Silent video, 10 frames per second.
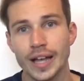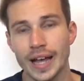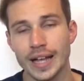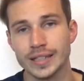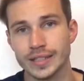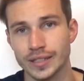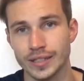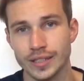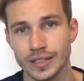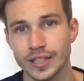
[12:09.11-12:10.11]
and
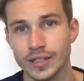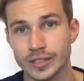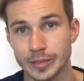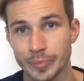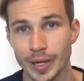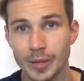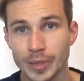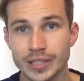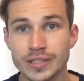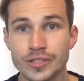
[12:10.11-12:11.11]
click on the bell
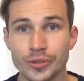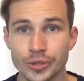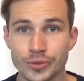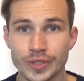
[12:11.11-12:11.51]
button so you